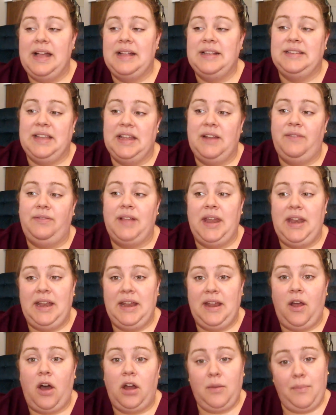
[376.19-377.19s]
instead of
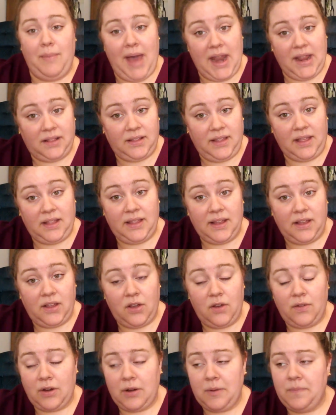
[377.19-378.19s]
letting it automatically
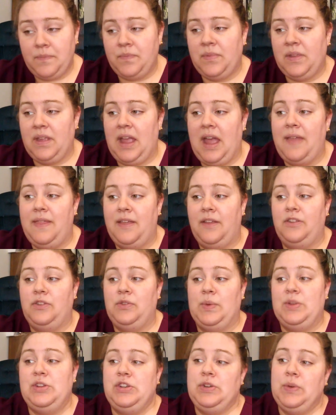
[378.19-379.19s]
click over, and they'll
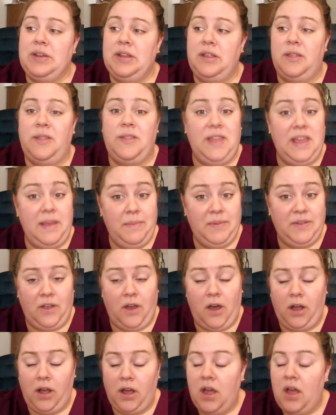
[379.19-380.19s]
switch you into the theme
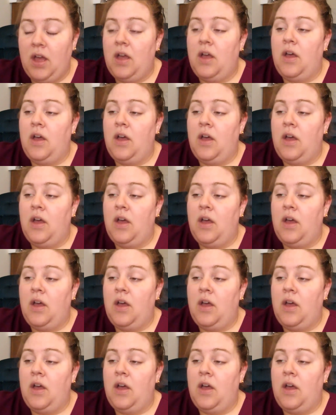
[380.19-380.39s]
song.